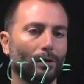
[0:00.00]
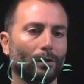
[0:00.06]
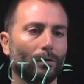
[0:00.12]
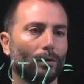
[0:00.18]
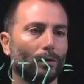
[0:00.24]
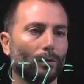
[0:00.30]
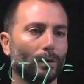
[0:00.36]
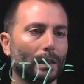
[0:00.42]

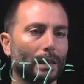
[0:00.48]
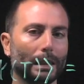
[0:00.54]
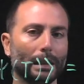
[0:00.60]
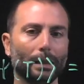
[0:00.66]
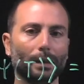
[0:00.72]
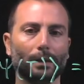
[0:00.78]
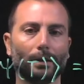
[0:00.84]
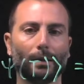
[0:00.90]
what we
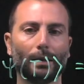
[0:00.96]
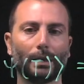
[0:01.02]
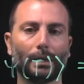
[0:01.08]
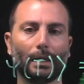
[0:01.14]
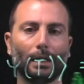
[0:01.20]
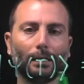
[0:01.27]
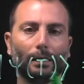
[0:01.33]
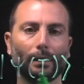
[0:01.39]
see is
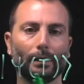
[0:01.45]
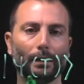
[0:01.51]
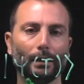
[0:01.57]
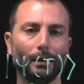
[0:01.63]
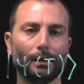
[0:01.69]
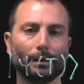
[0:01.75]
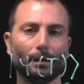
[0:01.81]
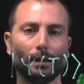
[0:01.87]
that
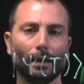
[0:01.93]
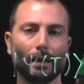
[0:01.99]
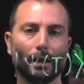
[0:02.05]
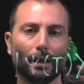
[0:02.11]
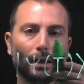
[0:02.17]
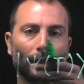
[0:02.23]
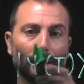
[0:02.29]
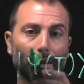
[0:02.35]
indeed,
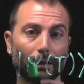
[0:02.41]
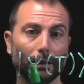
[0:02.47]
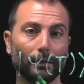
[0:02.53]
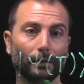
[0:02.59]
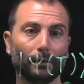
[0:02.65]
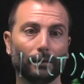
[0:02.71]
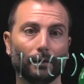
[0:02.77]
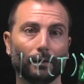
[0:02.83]

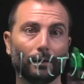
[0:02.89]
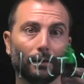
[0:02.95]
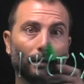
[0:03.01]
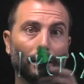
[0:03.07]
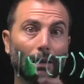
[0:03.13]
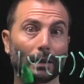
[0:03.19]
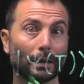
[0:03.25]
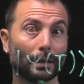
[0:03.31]

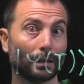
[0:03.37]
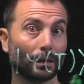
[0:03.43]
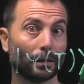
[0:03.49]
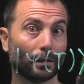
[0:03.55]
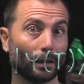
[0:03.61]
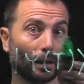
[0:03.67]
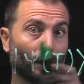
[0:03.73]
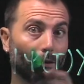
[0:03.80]

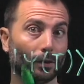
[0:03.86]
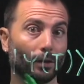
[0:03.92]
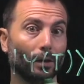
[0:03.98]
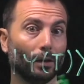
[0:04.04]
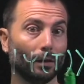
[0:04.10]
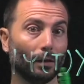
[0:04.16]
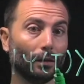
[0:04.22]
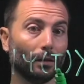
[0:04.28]
this state
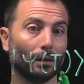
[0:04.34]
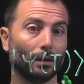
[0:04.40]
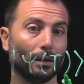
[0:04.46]
here,